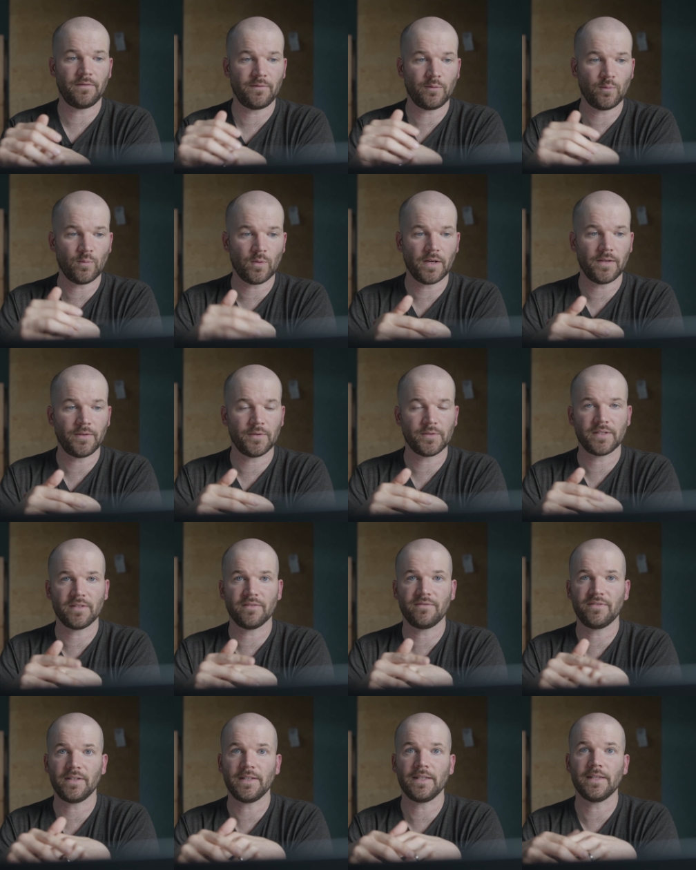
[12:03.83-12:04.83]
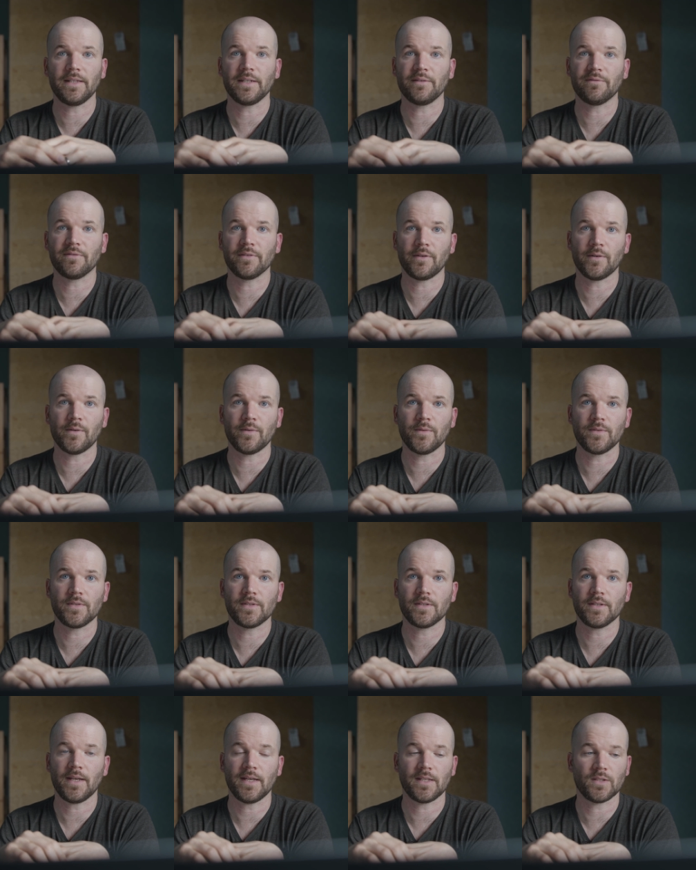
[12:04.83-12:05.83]
if you want, there's an affiliate link for
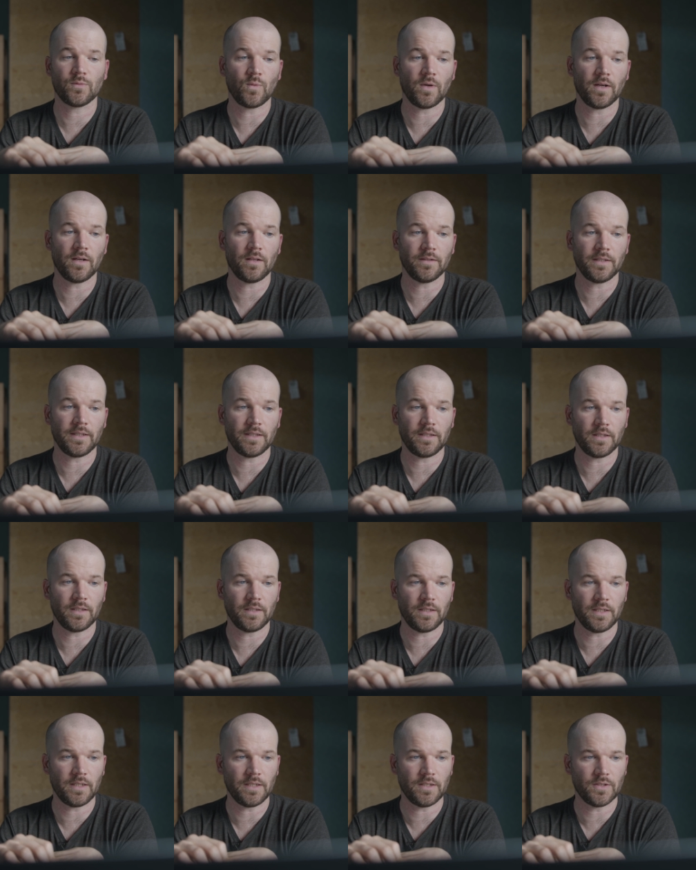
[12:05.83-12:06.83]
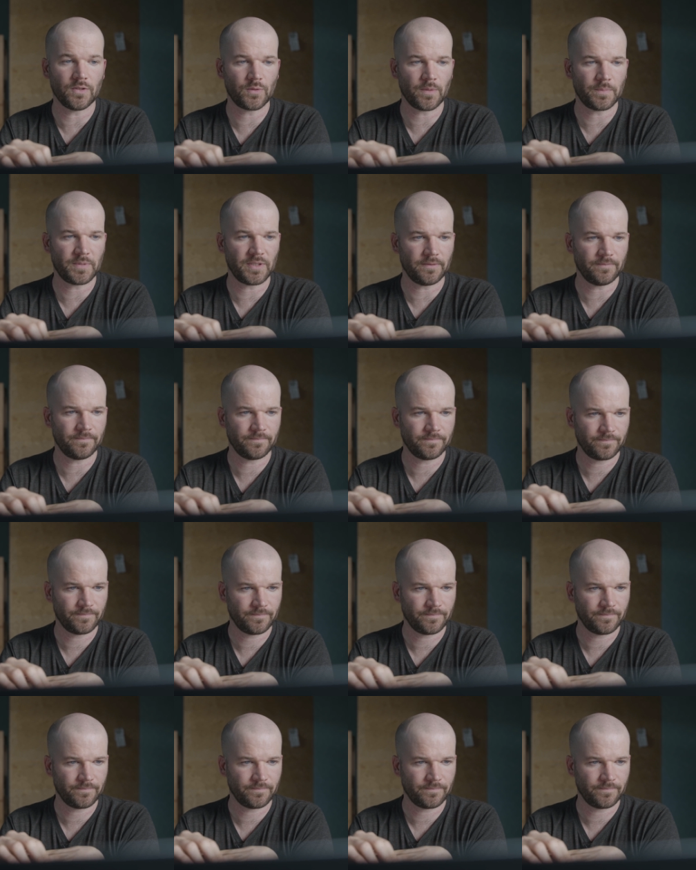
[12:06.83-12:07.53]
those as well in the description.